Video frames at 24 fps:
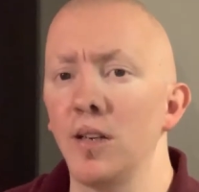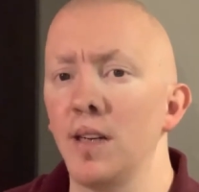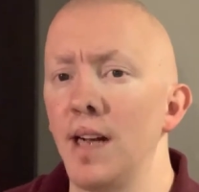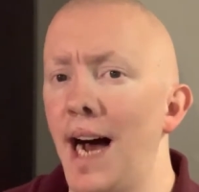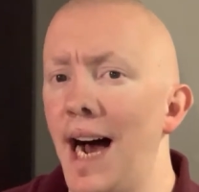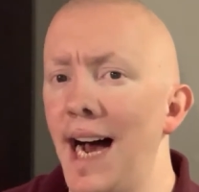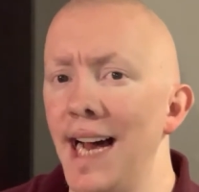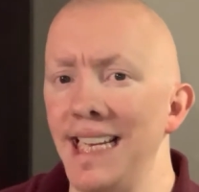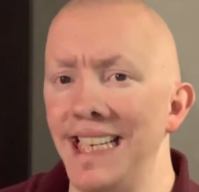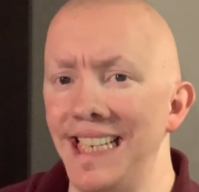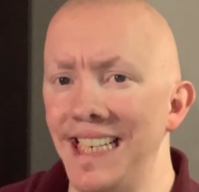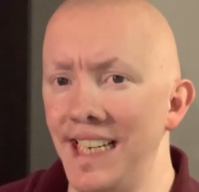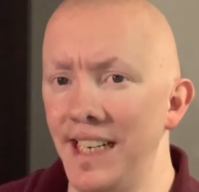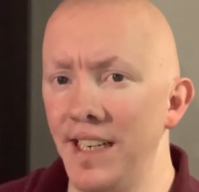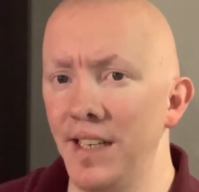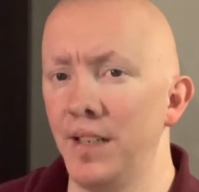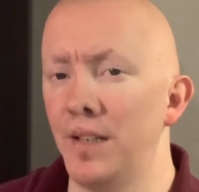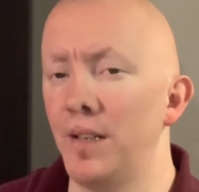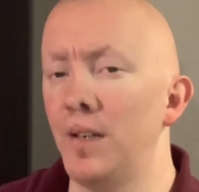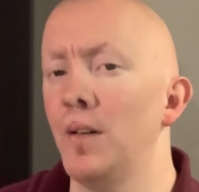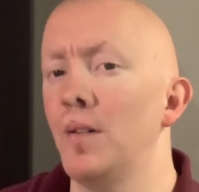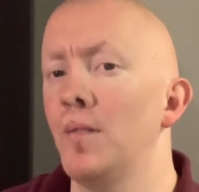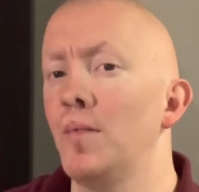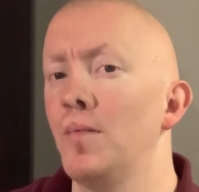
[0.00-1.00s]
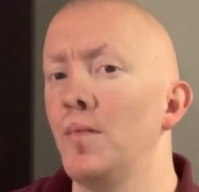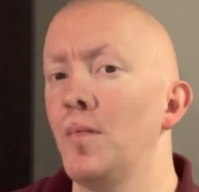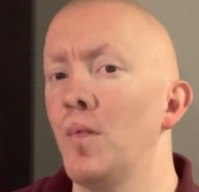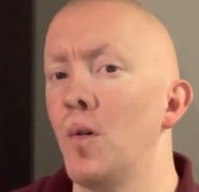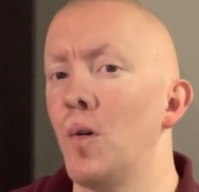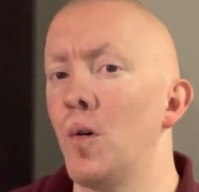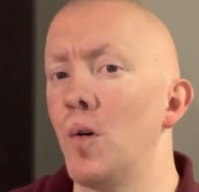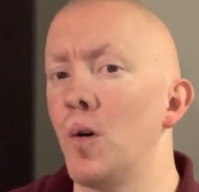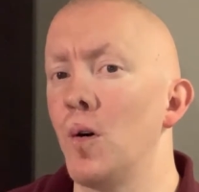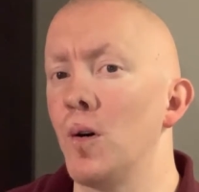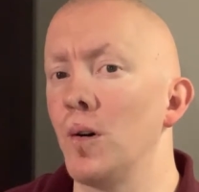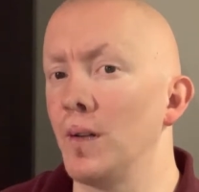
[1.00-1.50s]
ideal
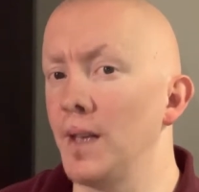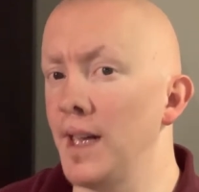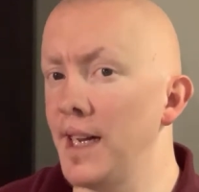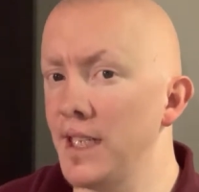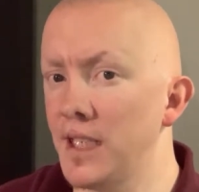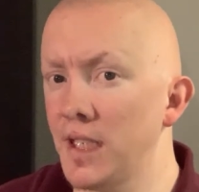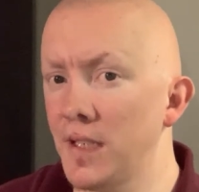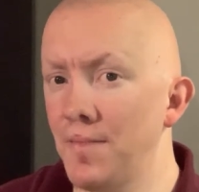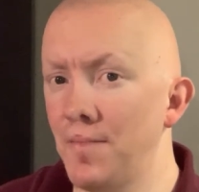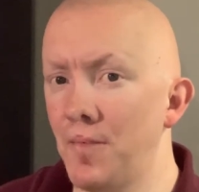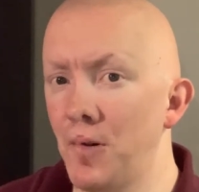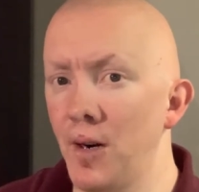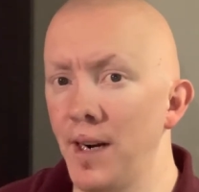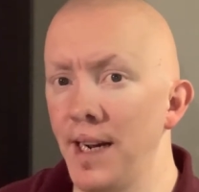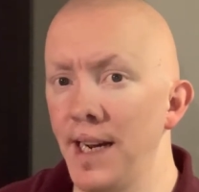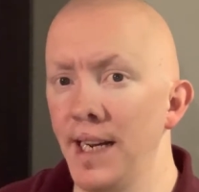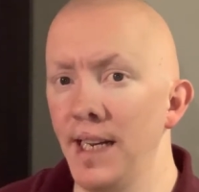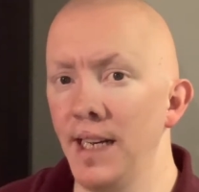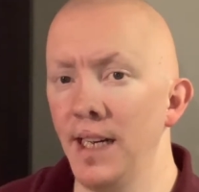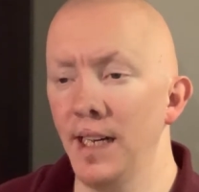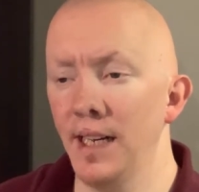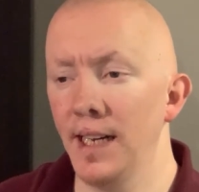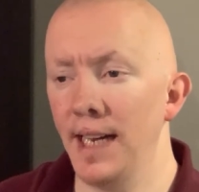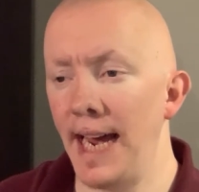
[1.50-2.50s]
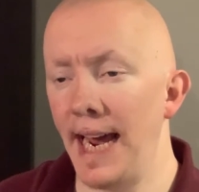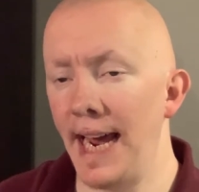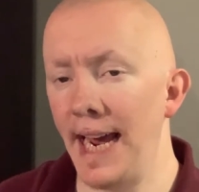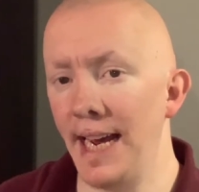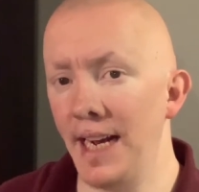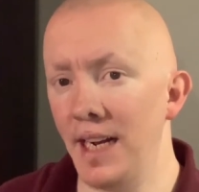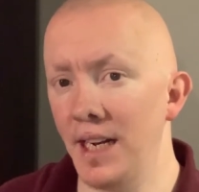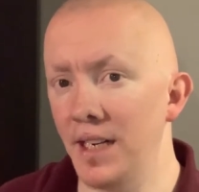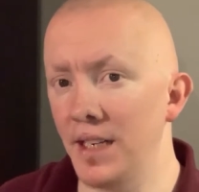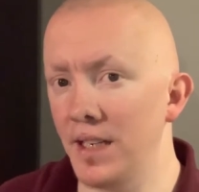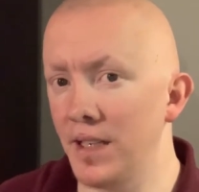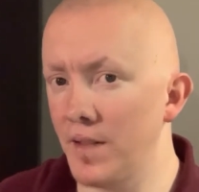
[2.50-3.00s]
for late spring
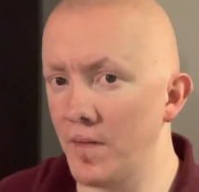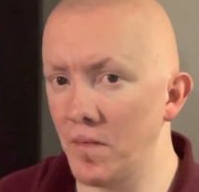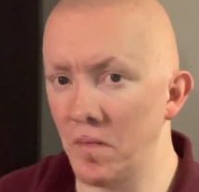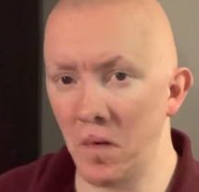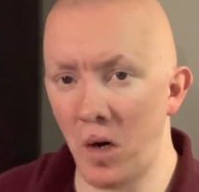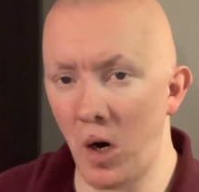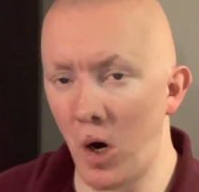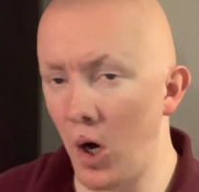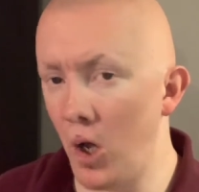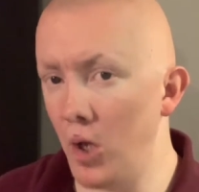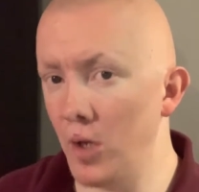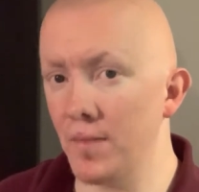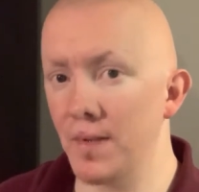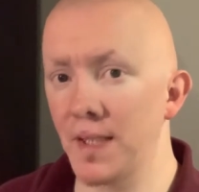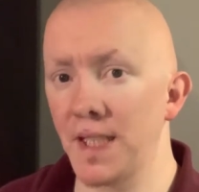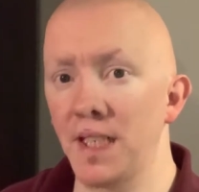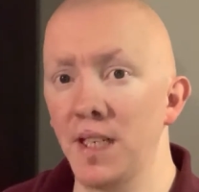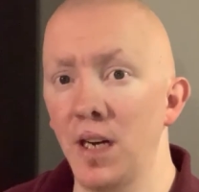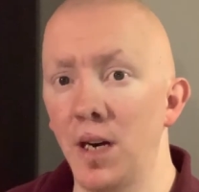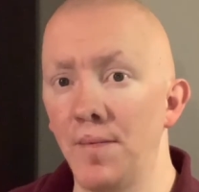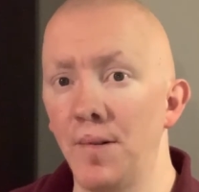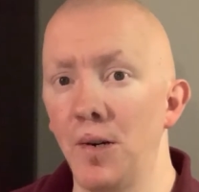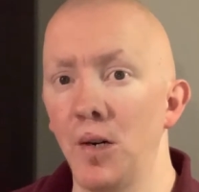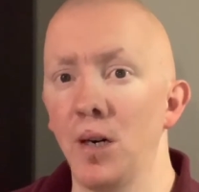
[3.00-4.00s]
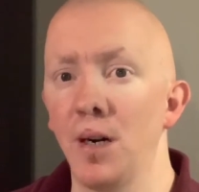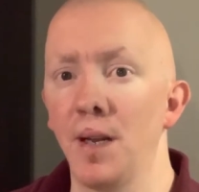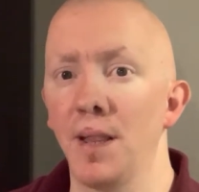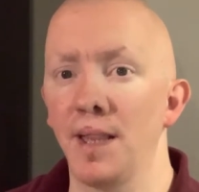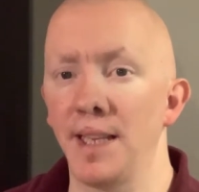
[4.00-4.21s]
and all of summer.